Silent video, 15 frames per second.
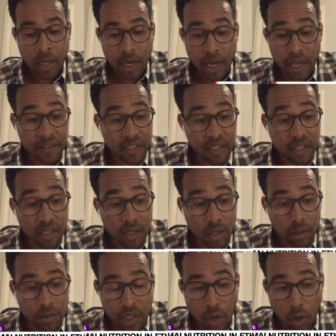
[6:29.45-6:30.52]
And the,
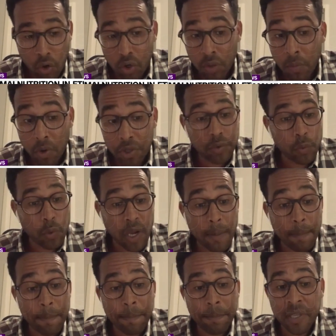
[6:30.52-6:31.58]
the Oromos
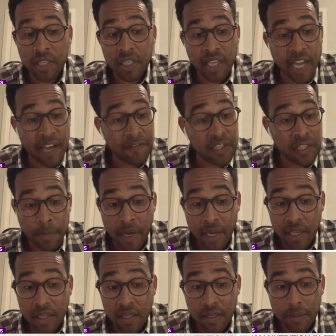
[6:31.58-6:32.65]
were being governed
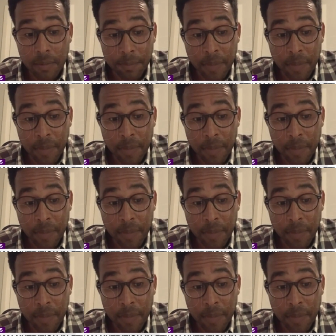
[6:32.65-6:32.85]
by,